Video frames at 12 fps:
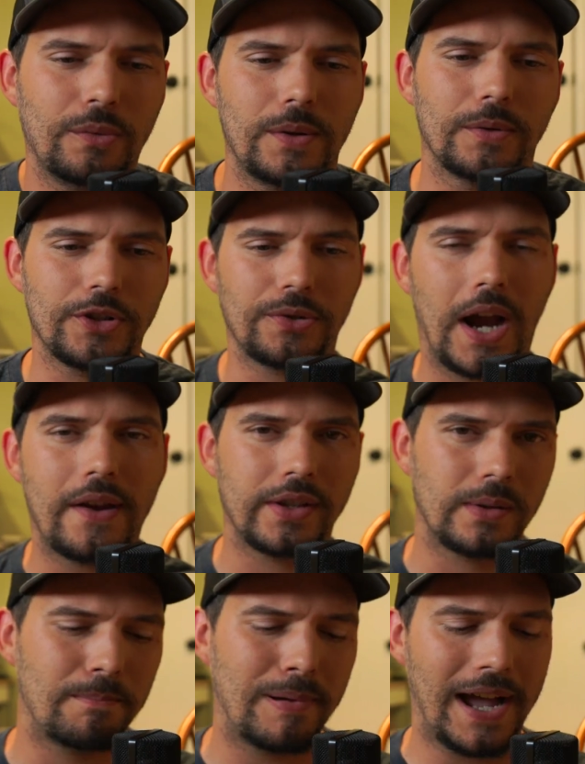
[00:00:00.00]
We were
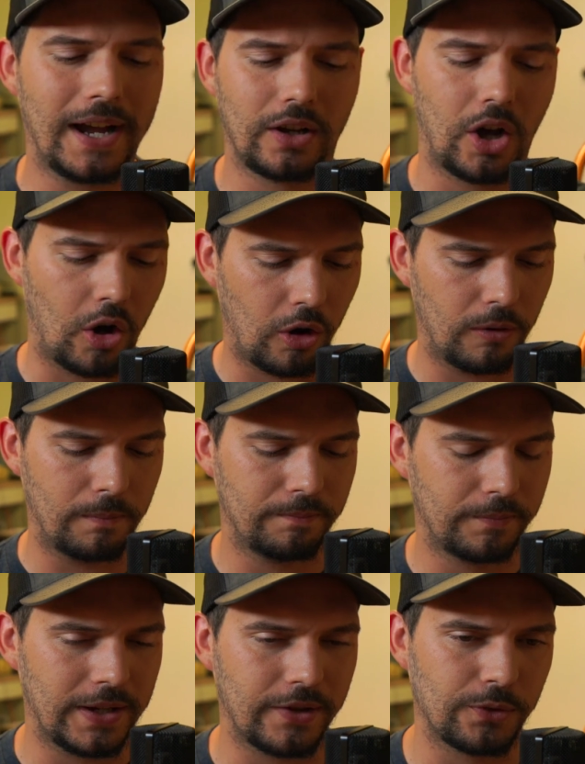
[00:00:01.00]
driving back
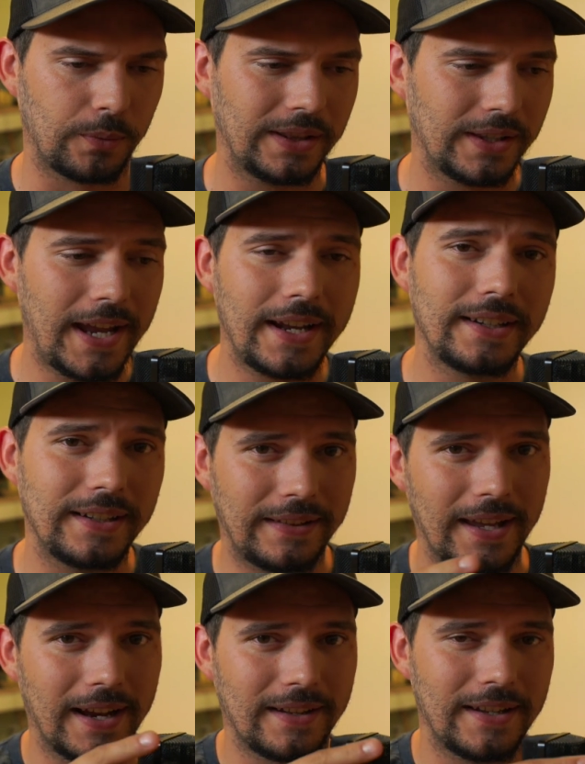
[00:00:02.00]
home because we landed
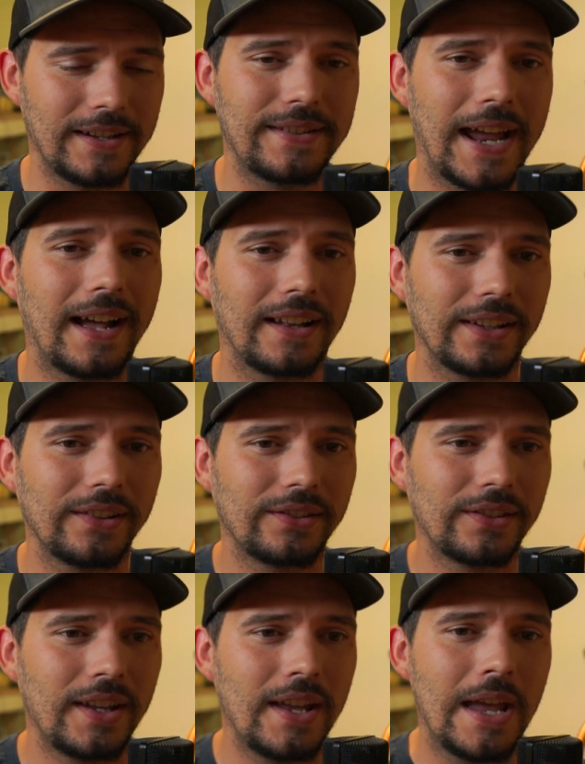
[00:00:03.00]
in
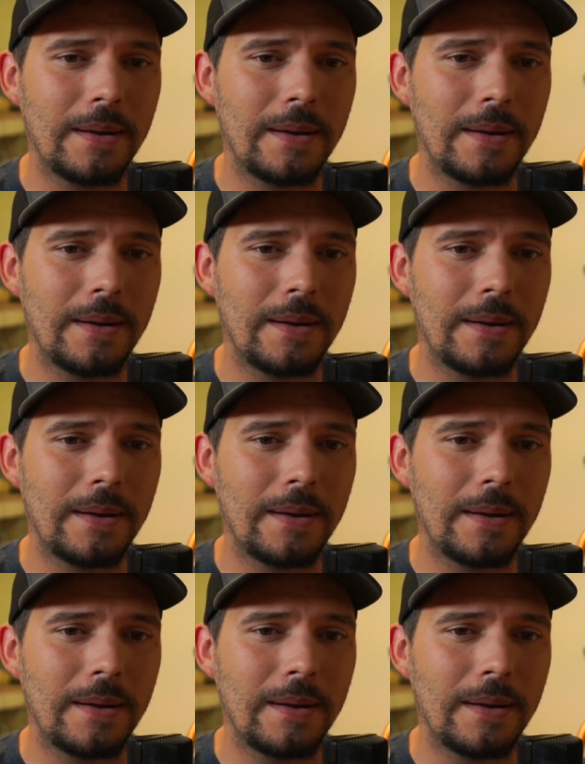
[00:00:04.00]
Dallas